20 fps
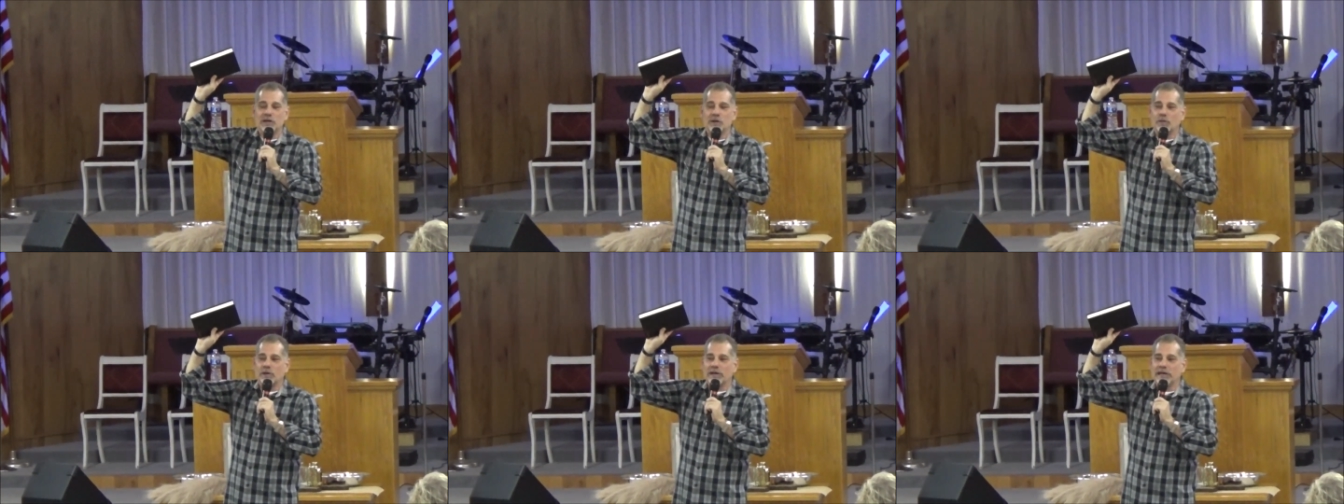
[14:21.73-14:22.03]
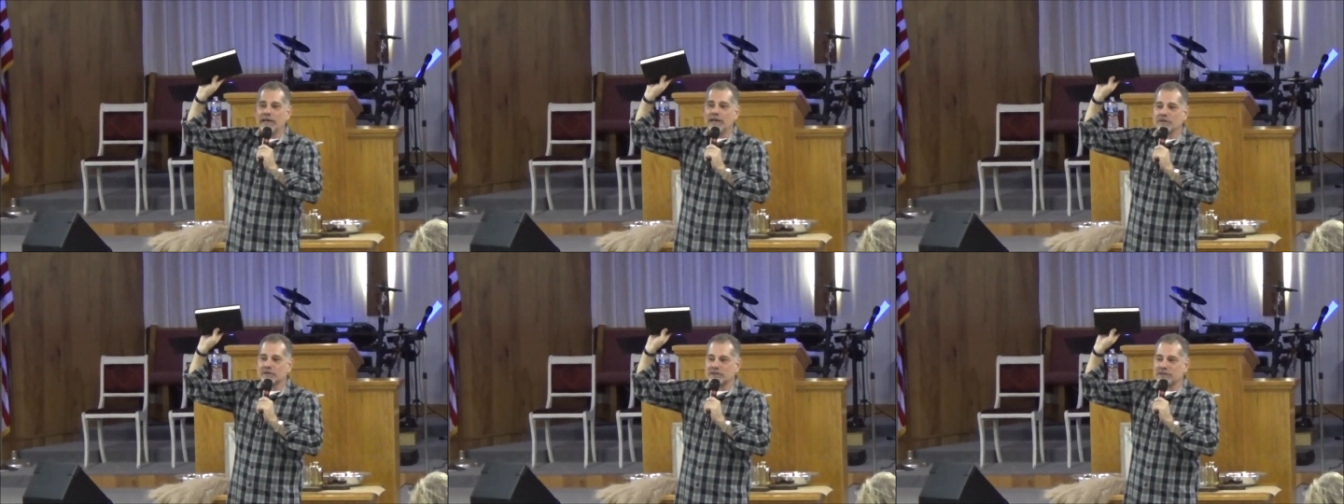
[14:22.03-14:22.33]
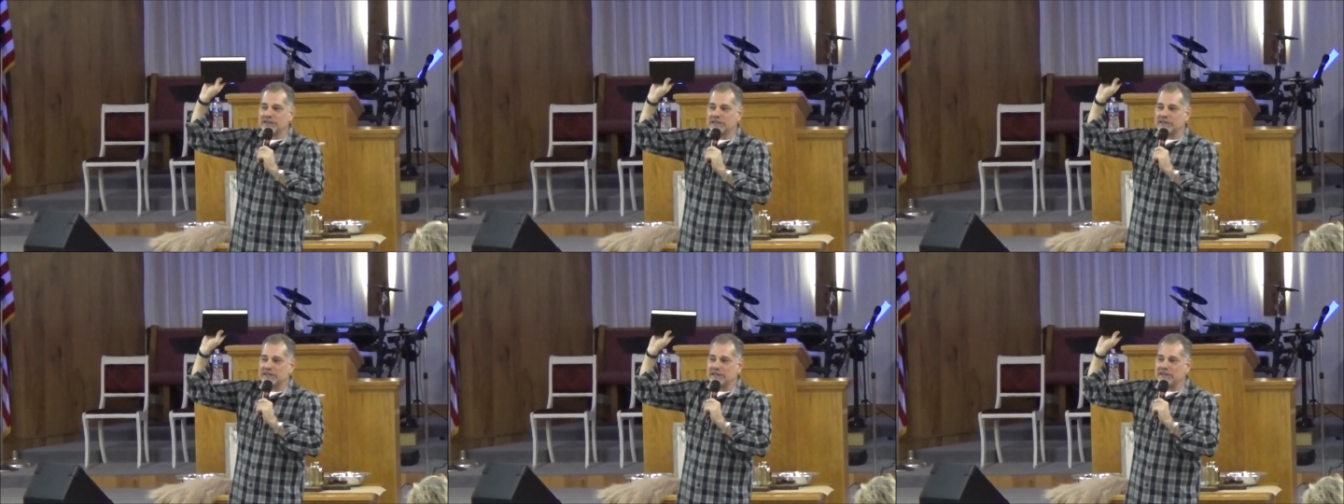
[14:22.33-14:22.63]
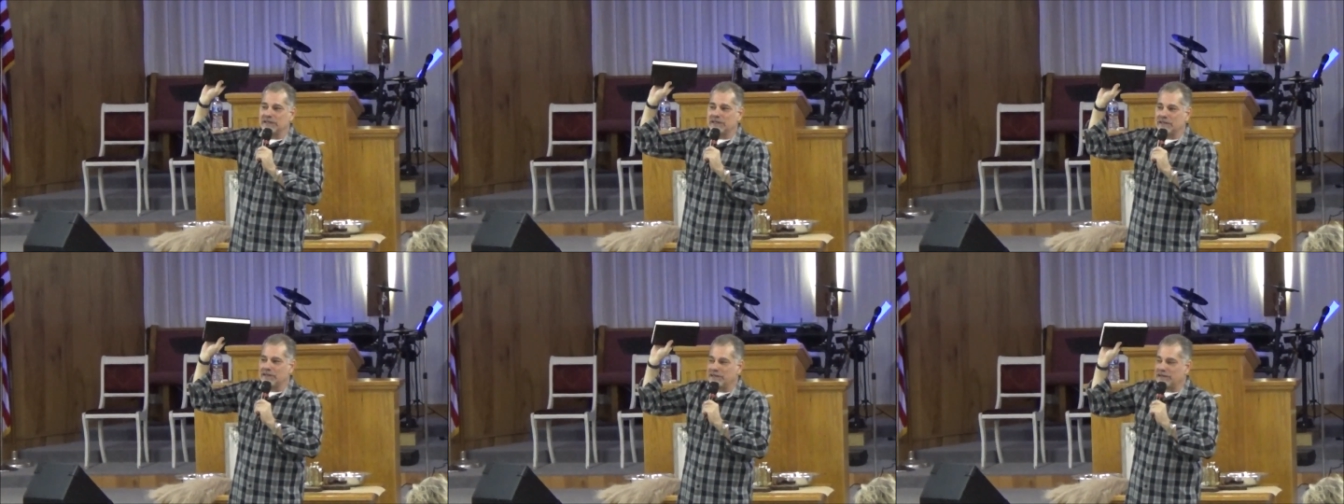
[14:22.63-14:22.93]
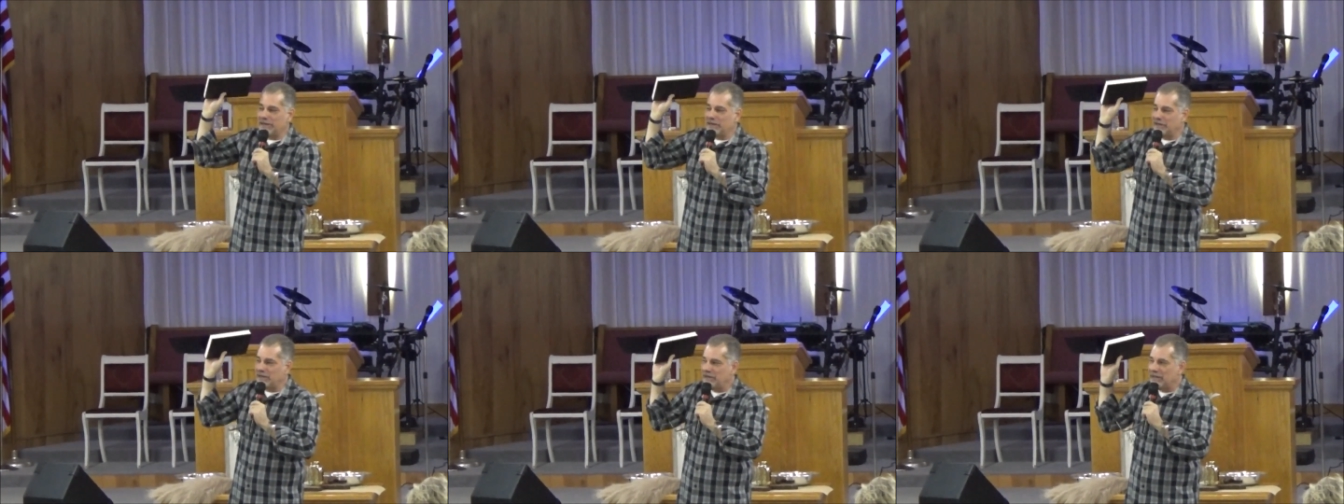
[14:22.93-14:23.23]
You know what else is
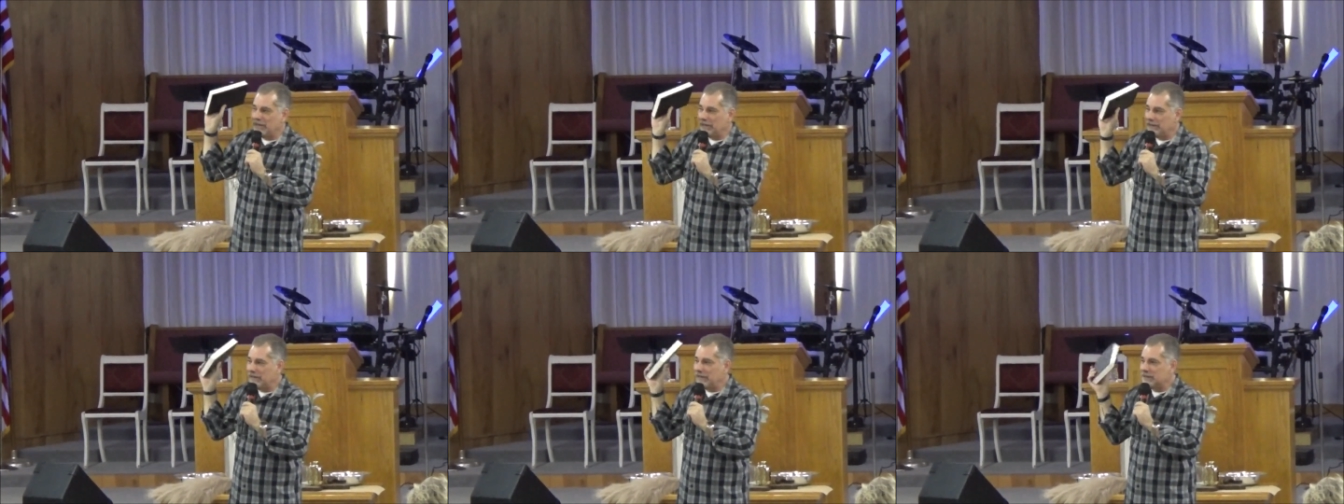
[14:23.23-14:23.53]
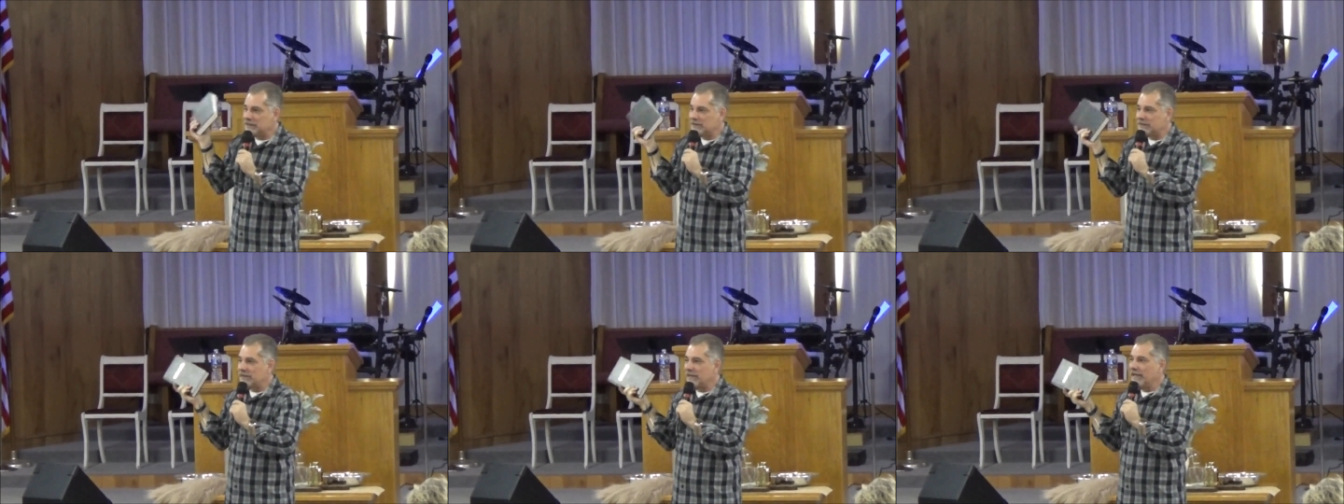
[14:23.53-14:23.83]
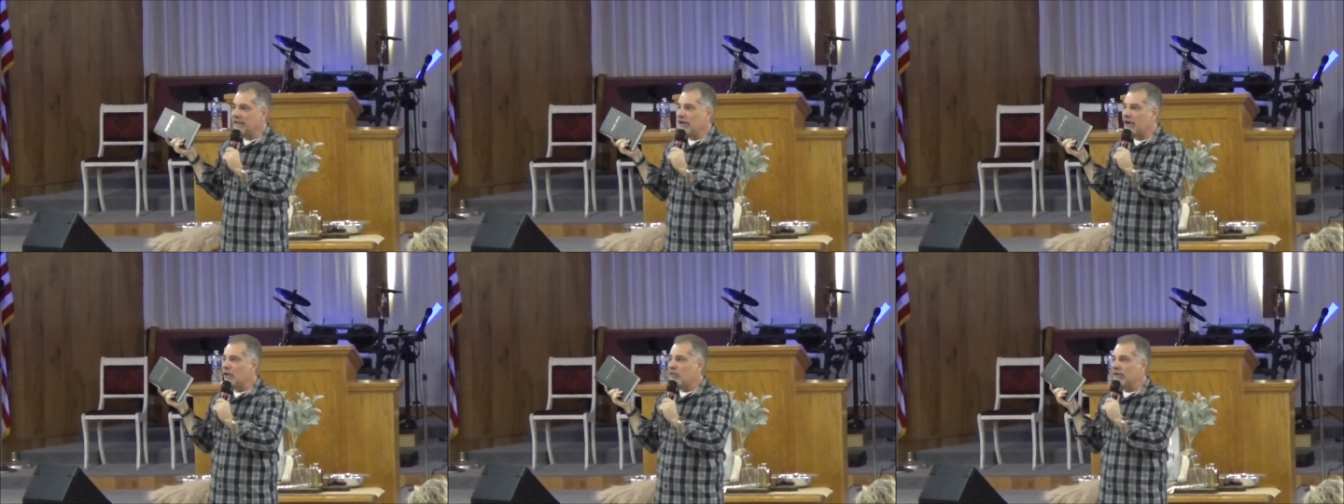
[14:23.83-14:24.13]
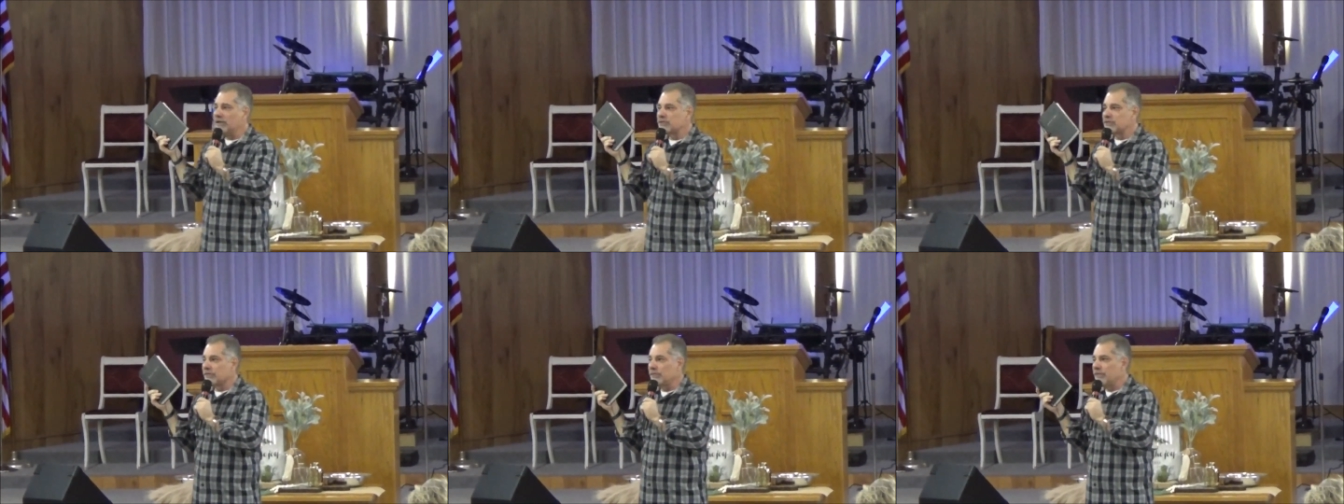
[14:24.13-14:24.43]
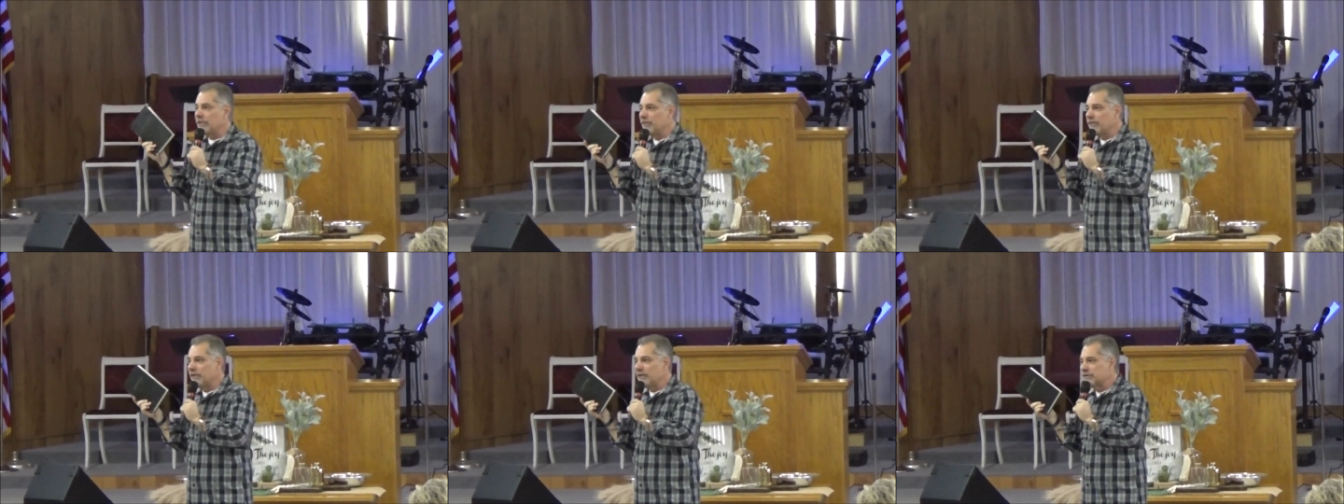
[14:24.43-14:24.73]
that this, and always
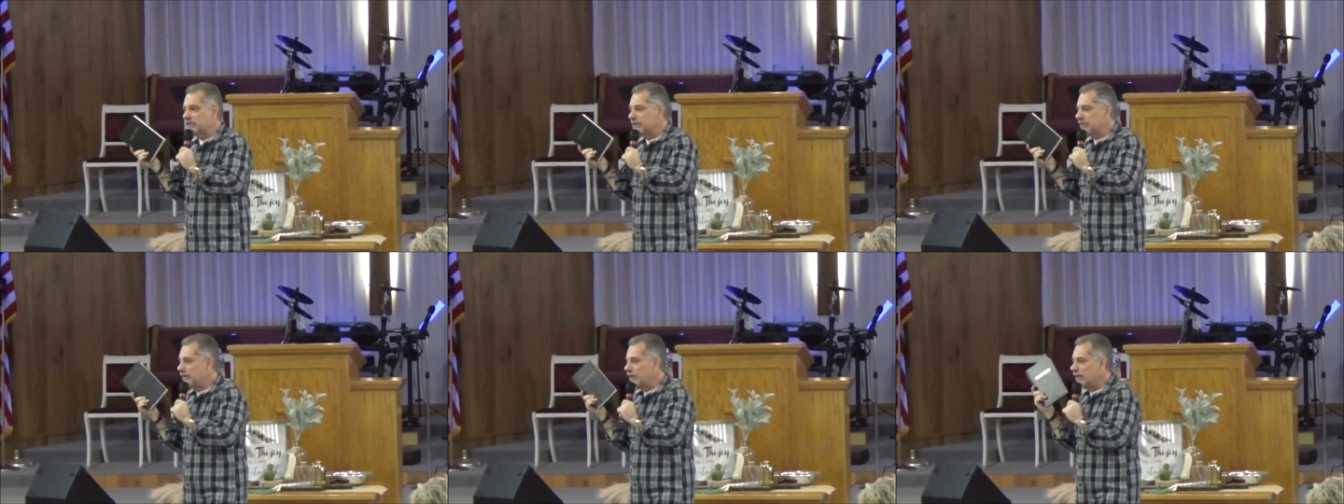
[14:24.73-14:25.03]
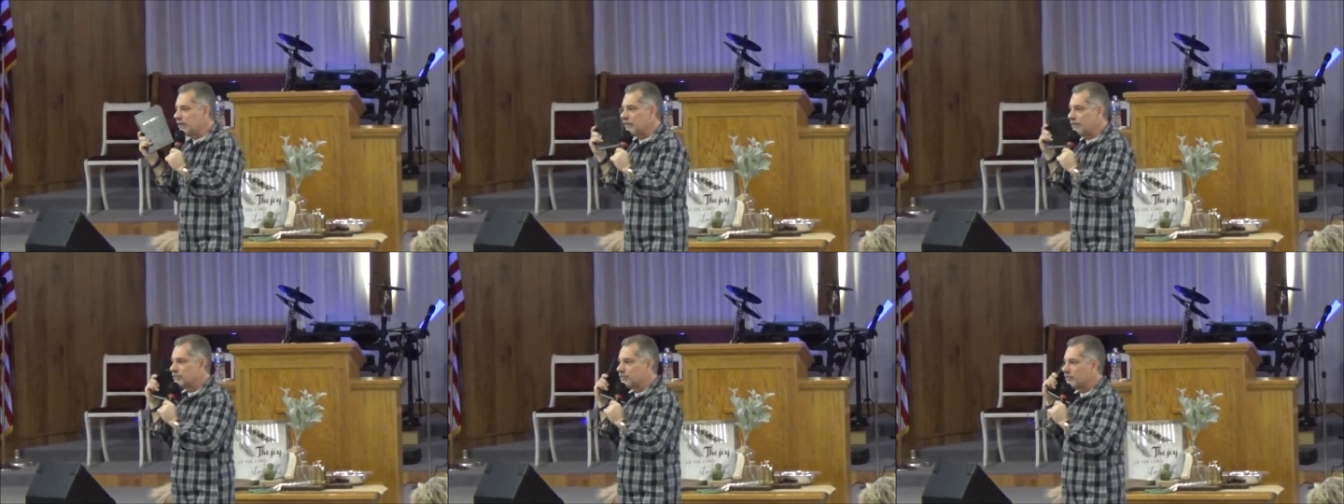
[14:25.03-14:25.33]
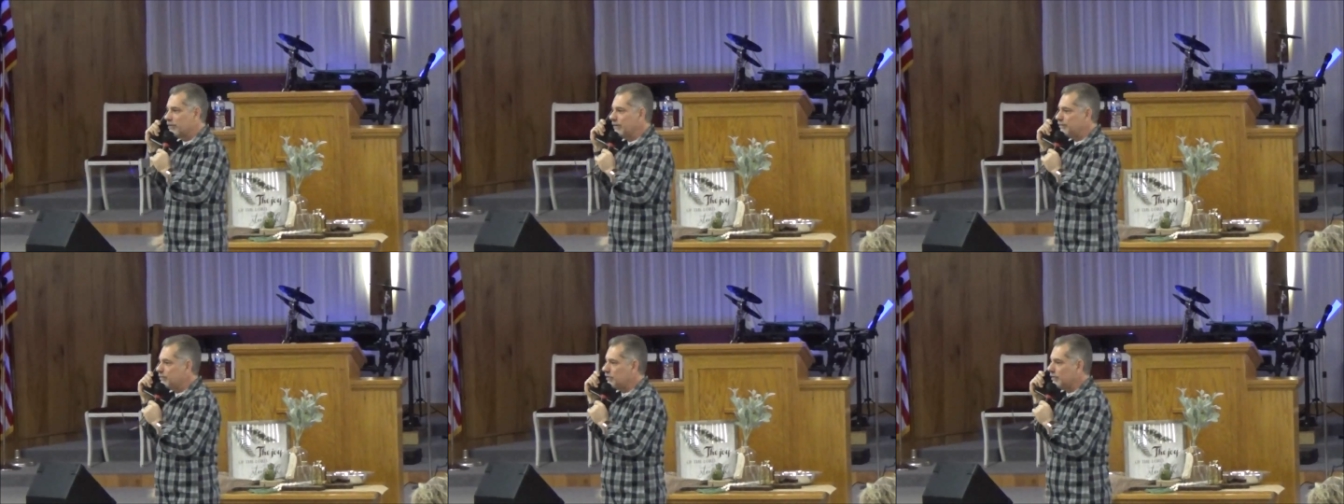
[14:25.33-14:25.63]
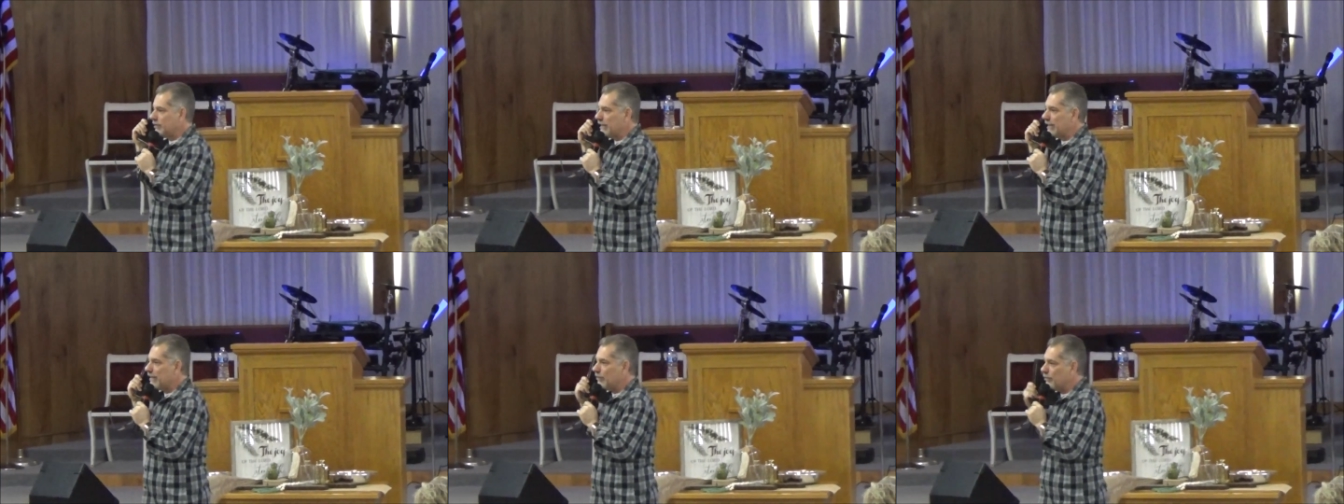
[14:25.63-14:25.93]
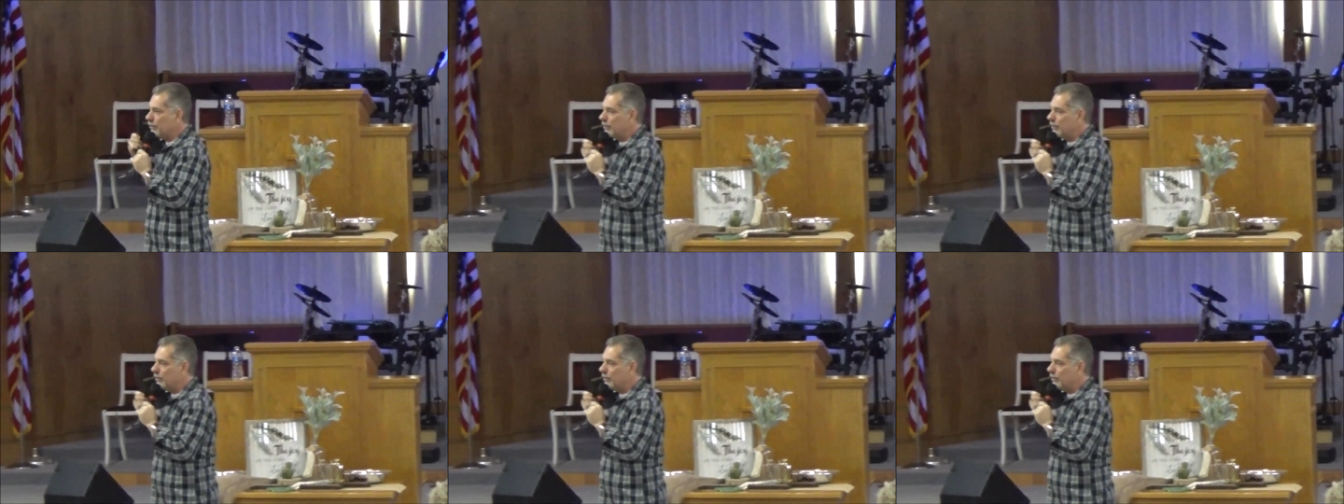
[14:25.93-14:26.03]
remember, there's another scripture that I